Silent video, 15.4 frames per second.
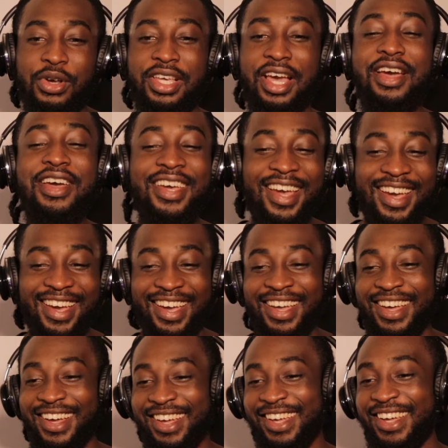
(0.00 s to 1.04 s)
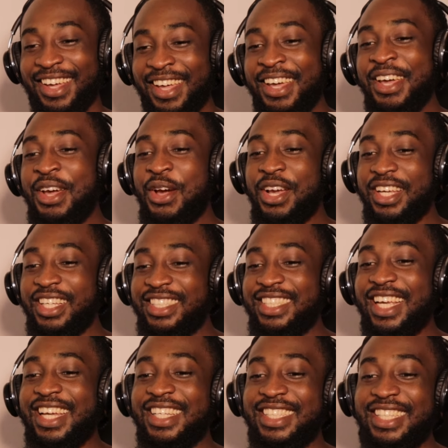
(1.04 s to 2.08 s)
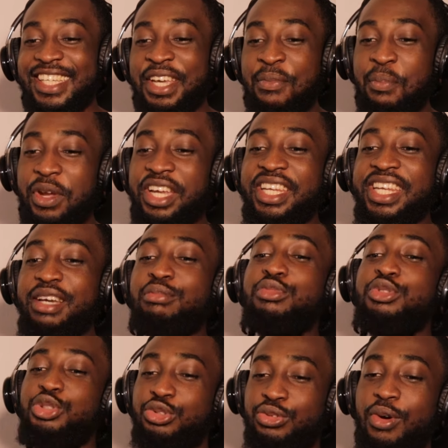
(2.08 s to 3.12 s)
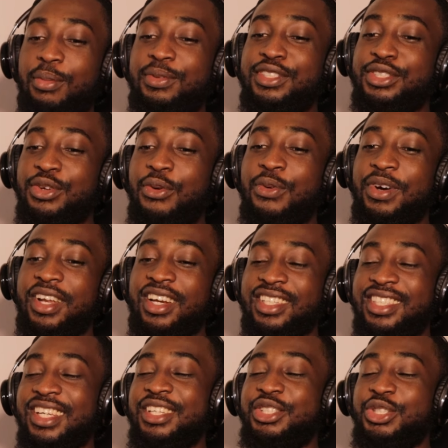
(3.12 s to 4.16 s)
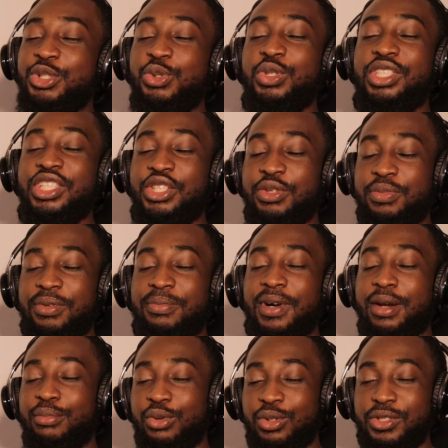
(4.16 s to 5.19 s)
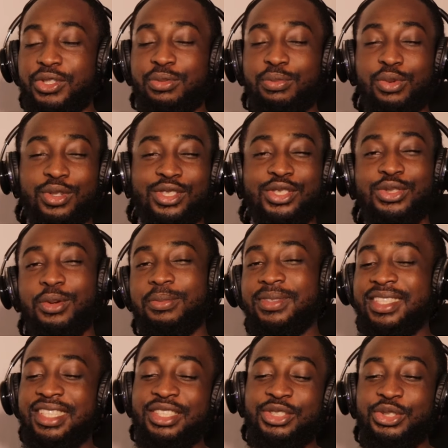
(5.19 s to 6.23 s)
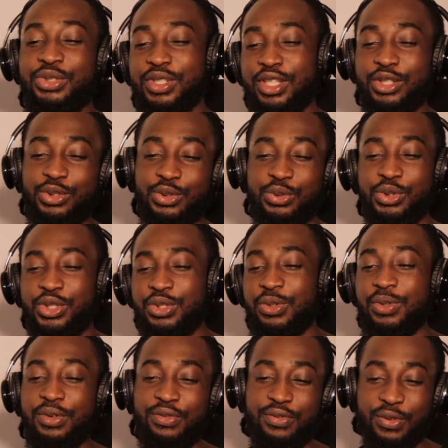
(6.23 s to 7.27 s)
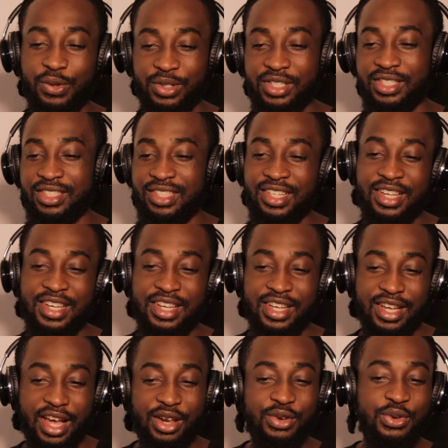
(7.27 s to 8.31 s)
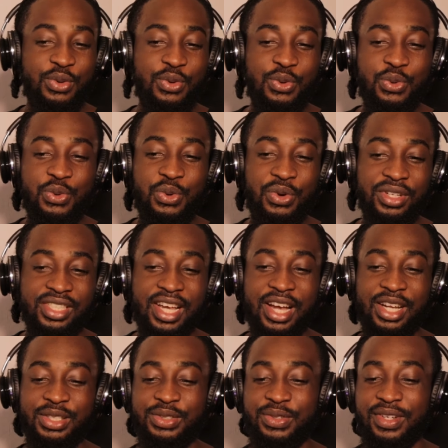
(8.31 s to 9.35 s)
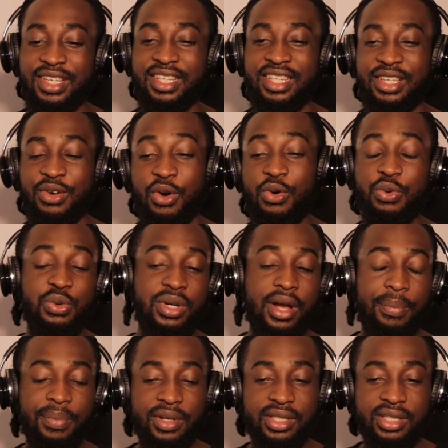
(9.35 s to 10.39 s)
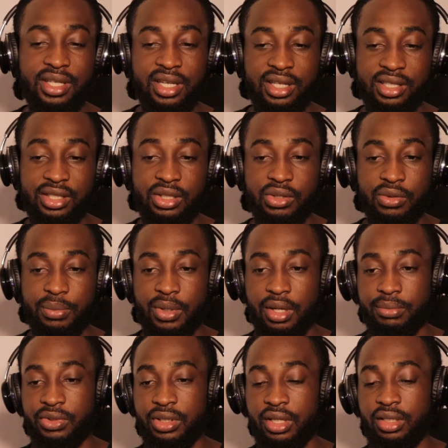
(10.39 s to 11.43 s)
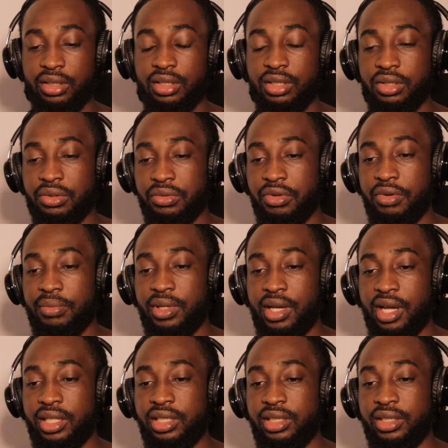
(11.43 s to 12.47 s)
Okay. He said he name dropped someone and said, you know, say you be my boss, but some things you they do, you know, the force. I don't know who is actually or who that person is though, but I'm trying to catch